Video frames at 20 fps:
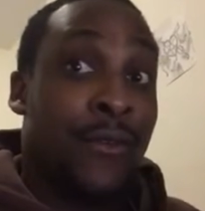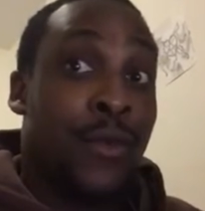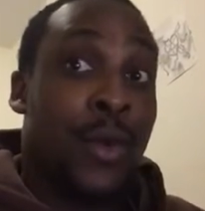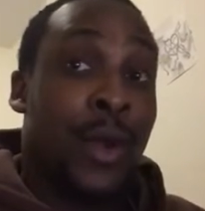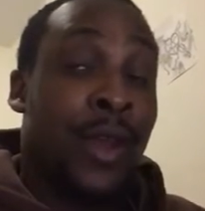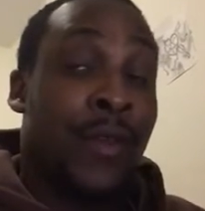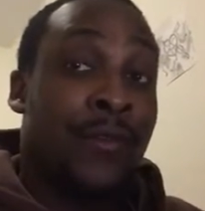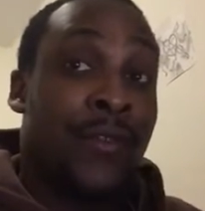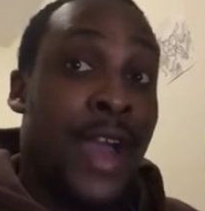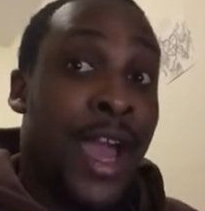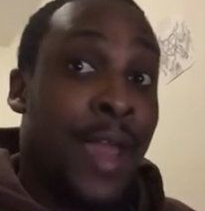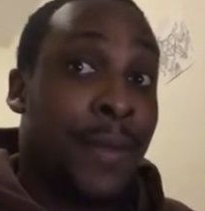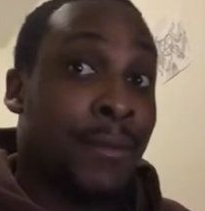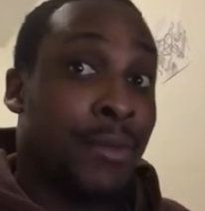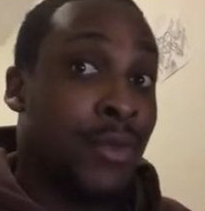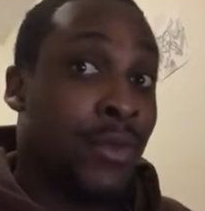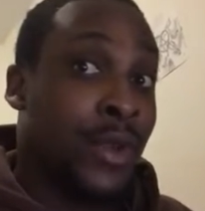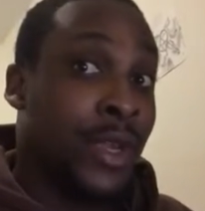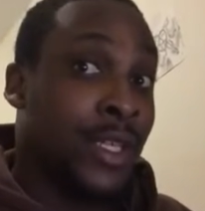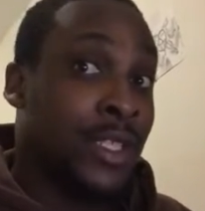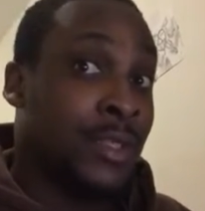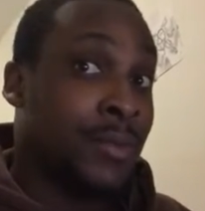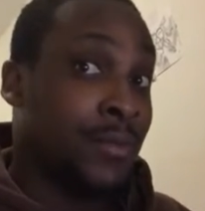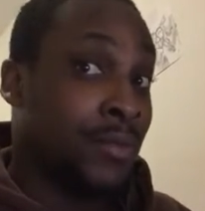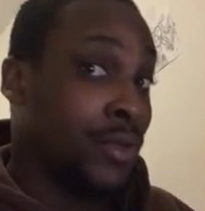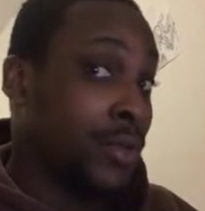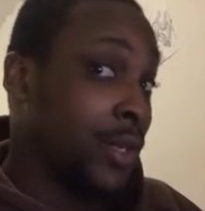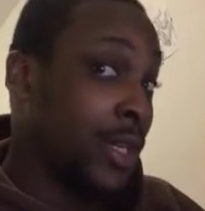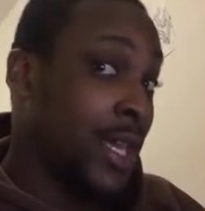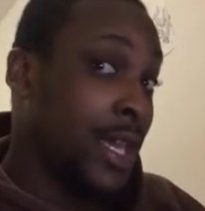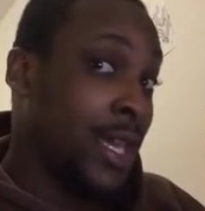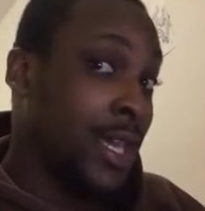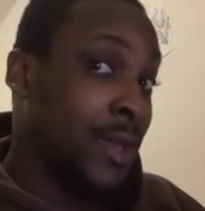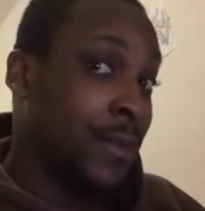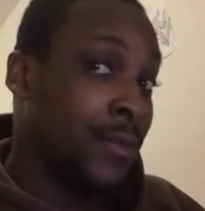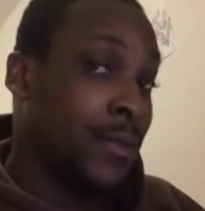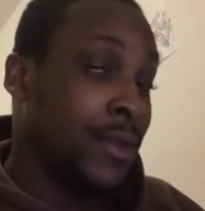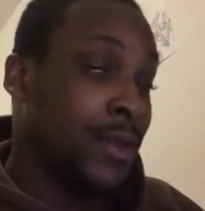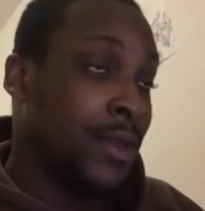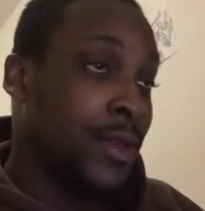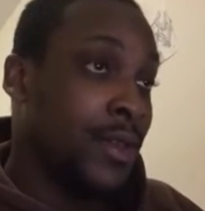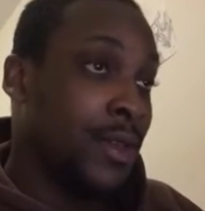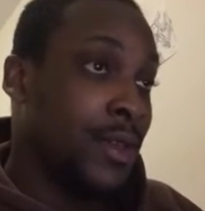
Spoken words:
45 points per game.